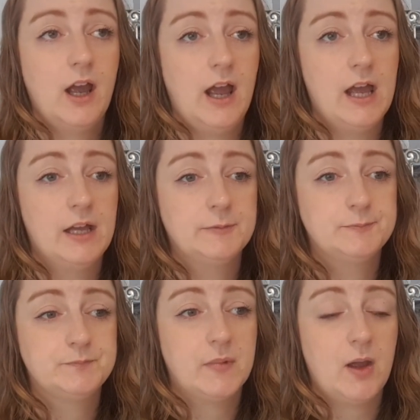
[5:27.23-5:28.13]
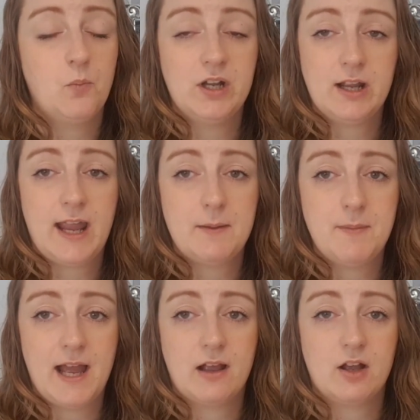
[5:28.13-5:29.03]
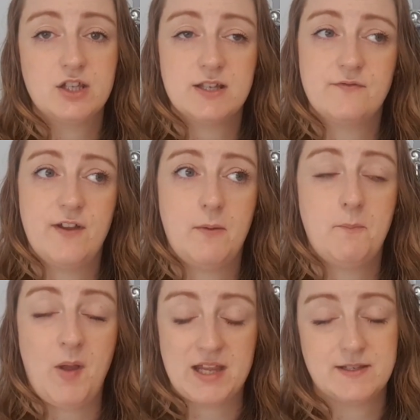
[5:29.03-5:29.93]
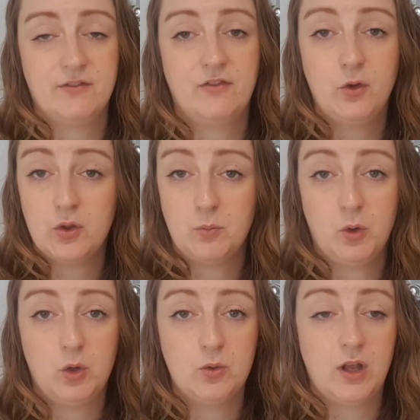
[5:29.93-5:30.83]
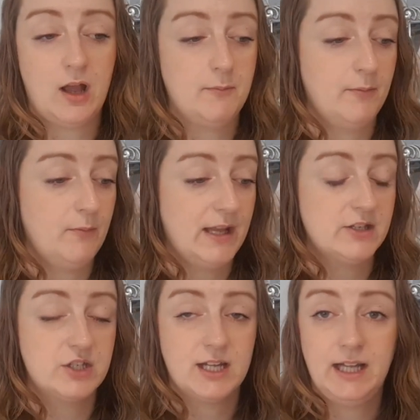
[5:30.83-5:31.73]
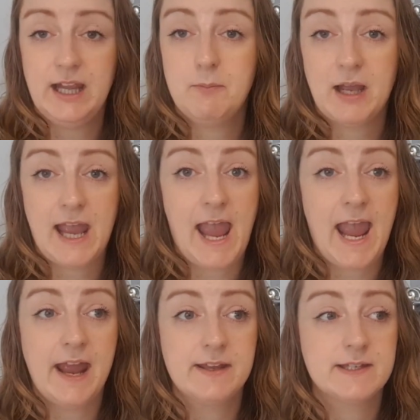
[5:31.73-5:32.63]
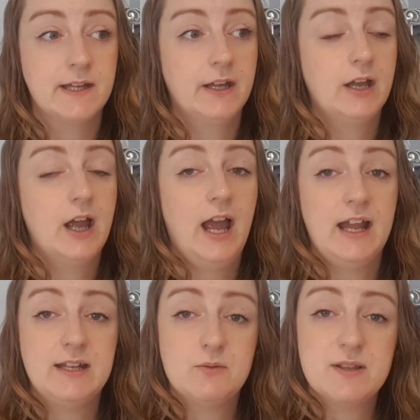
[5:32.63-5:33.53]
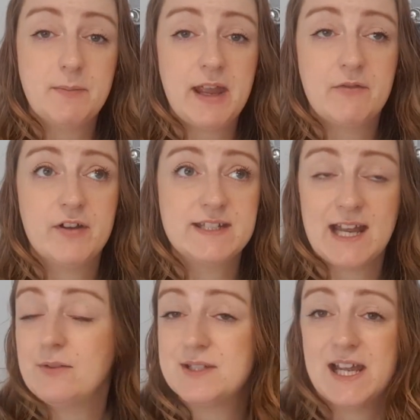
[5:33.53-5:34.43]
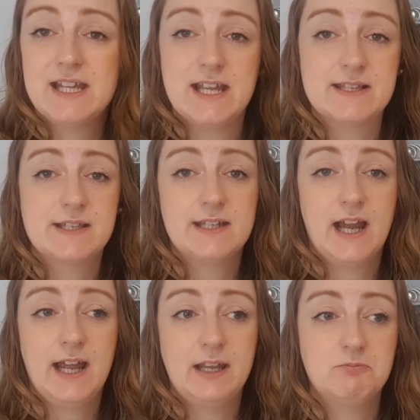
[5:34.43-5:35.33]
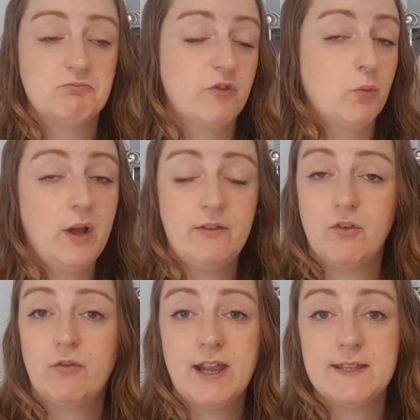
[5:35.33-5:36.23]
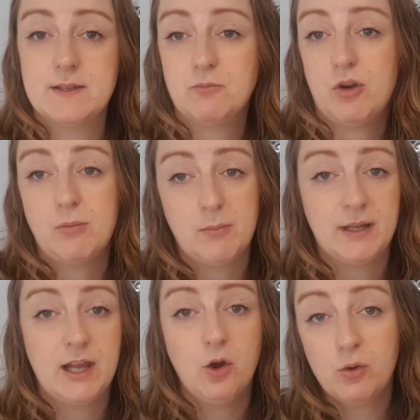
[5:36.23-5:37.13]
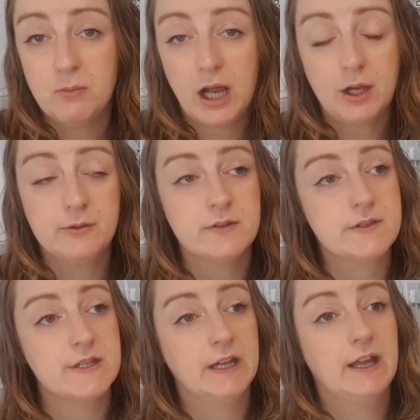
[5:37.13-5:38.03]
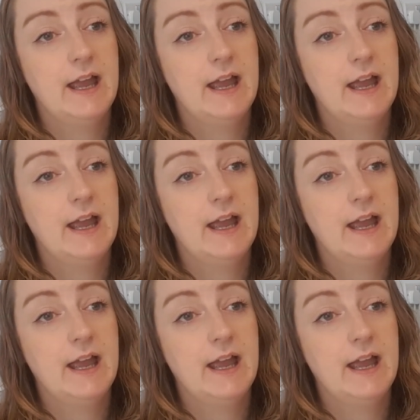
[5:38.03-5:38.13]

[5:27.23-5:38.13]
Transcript: And when I came back, I just felt better for the walk. I managed to clear my head, and it was a bit of a down day yesterday for whatever reason, probably hormones.